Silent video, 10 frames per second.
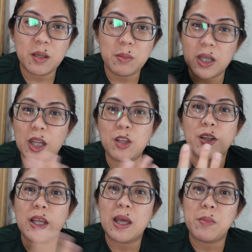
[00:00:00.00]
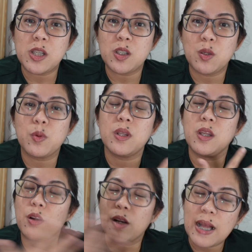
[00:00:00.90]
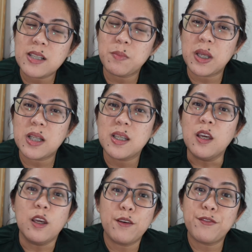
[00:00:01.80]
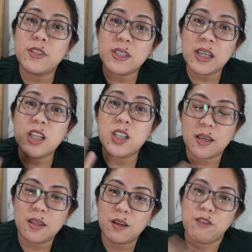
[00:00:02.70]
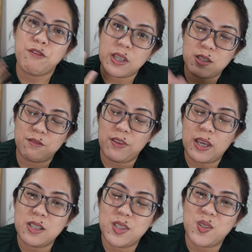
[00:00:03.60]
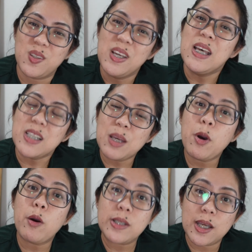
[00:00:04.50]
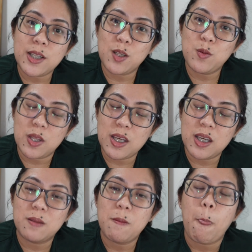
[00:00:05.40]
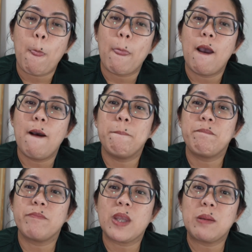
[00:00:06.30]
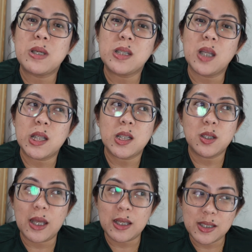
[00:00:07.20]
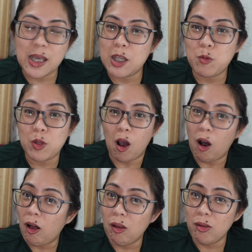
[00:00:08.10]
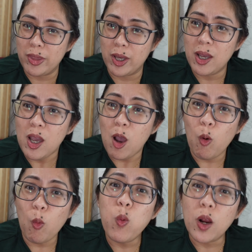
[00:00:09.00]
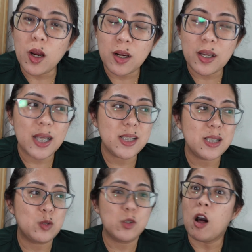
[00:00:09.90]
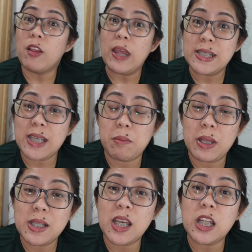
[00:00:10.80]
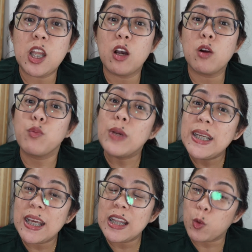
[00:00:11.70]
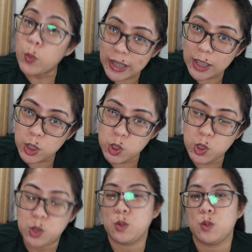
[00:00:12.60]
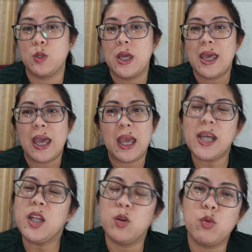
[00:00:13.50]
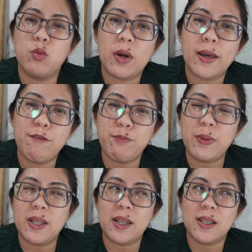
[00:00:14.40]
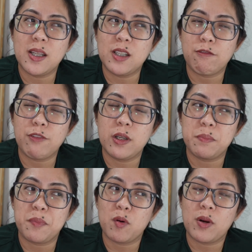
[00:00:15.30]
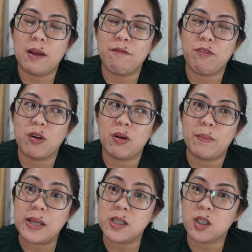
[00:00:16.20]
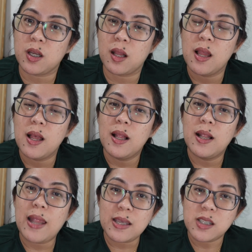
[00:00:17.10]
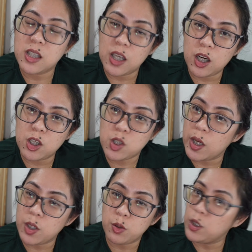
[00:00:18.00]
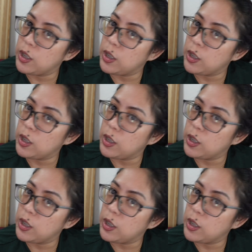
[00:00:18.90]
makita yung dynamics niyo with your classmates if you see each other face to face. So, somehow excited with it. Um, I'm just not that excited with all the work and with all the assignments and the reading that we need to do. And I know I've been in a different program for a master last year. So I know you